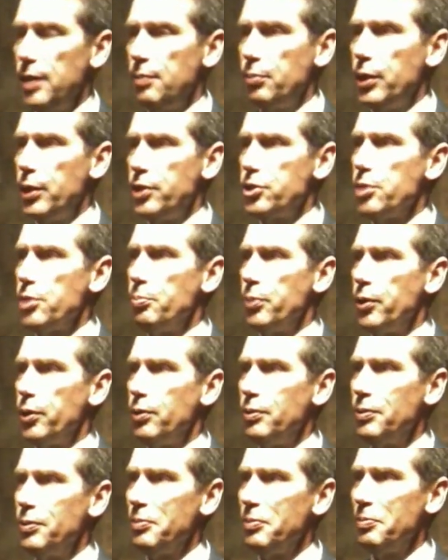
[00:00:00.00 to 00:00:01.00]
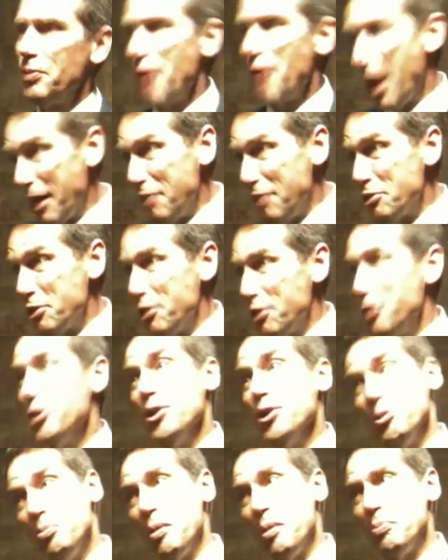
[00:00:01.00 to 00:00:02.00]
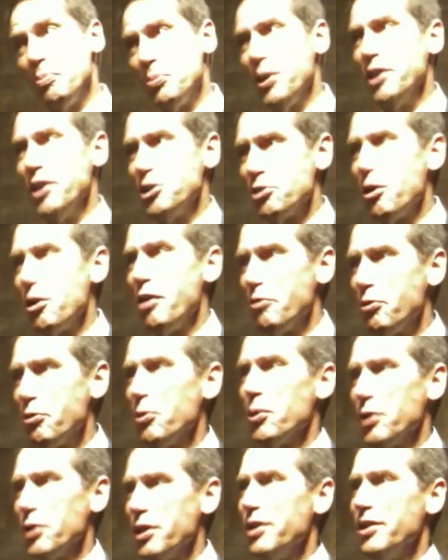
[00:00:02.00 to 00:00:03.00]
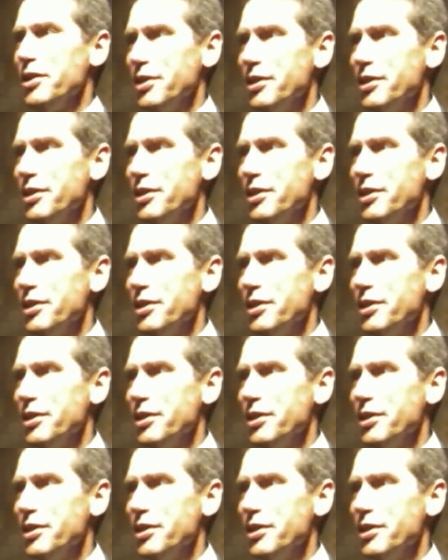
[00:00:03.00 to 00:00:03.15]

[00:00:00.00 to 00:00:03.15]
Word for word: Pretty simple not easy to do, but pretty straightforward.